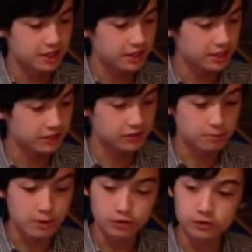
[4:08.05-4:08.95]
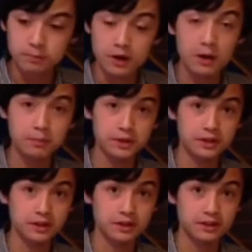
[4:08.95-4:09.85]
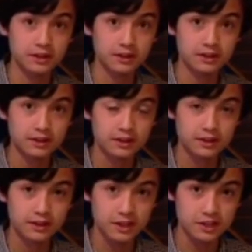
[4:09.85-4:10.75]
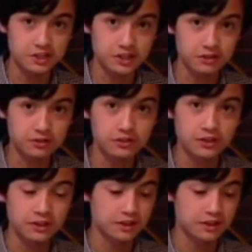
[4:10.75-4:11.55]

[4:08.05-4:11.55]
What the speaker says: is the most popular gauge used,